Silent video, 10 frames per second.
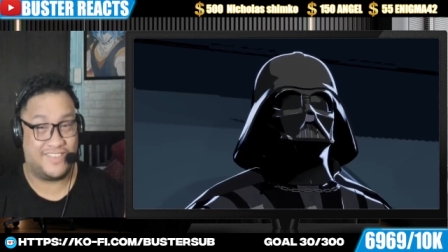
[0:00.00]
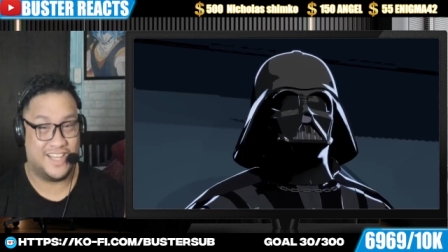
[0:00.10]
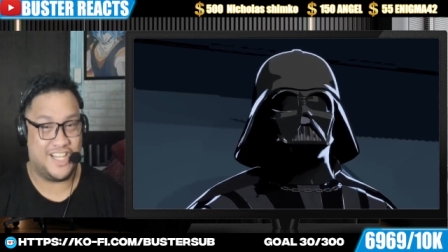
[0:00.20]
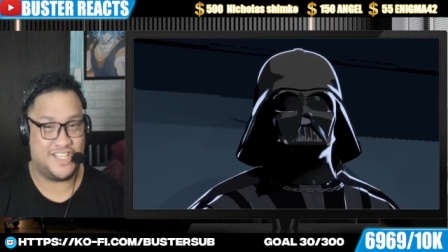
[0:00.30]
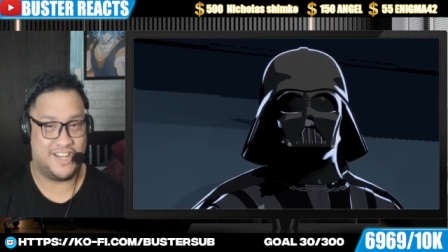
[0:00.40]
this Legion.
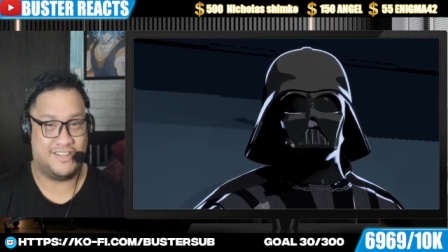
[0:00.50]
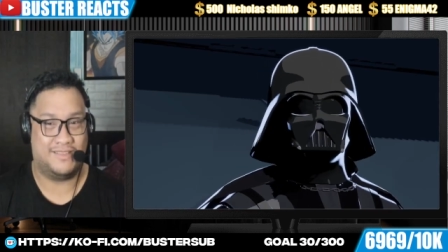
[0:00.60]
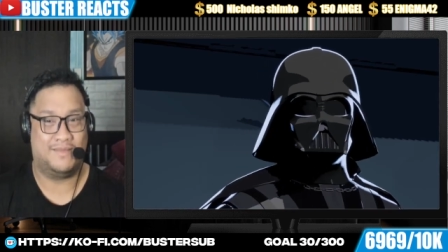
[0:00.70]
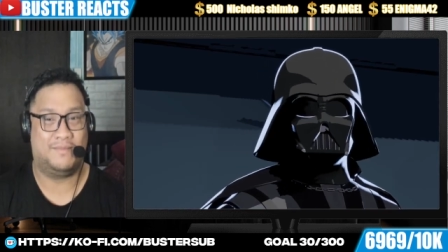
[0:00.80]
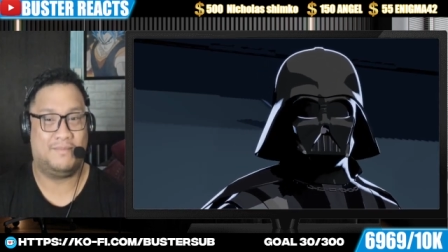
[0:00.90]
This happens
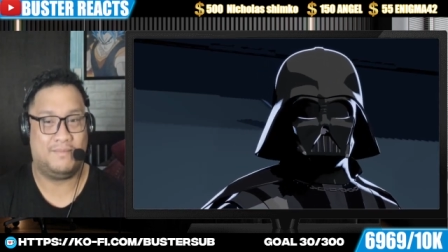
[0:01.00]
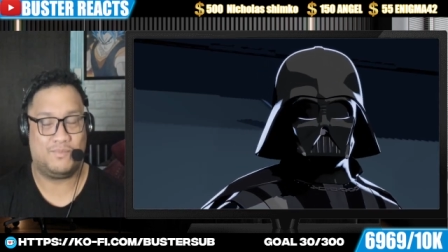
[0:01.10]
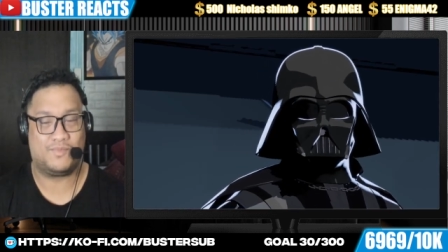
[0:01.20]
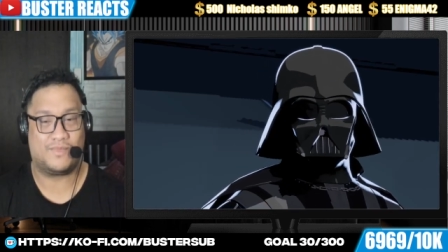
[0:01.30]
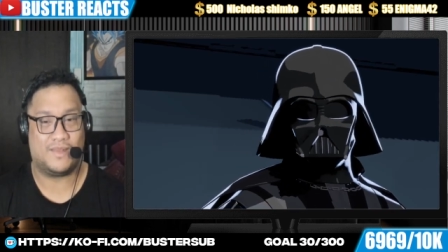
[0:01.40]
more
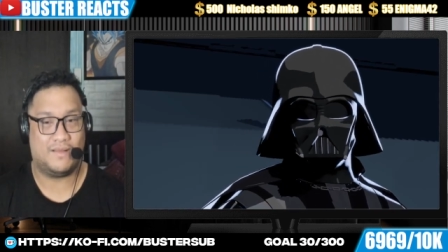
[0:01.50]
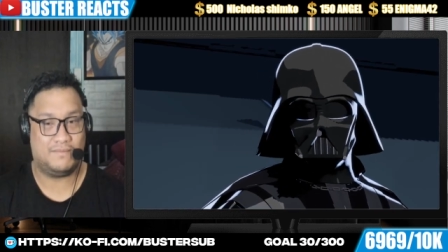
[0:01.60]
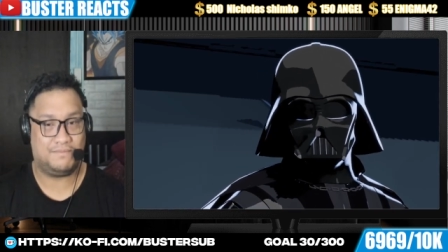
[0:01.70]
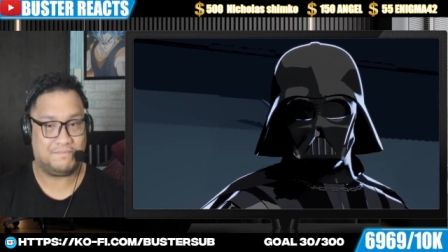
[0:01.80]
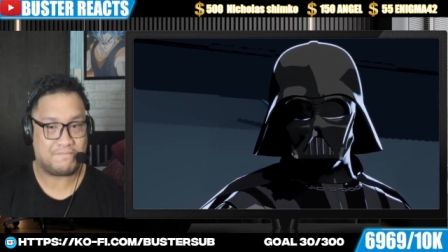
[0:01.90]
often than you
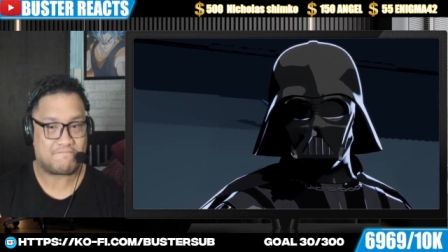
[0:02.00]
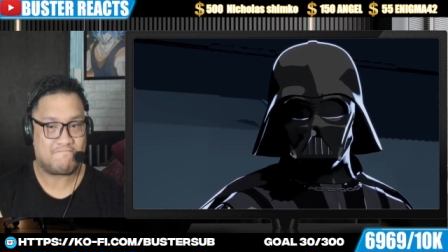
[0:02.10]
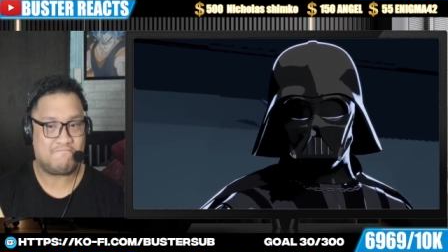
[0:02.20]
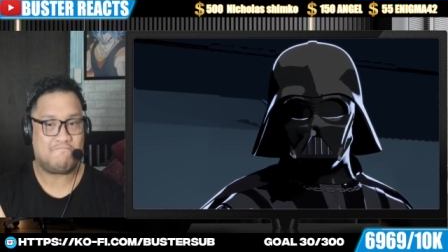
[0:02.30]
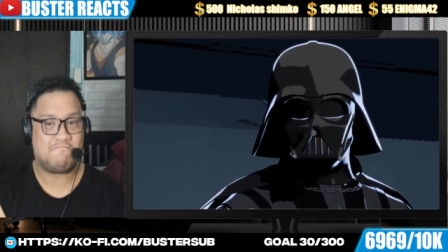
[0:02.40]
think.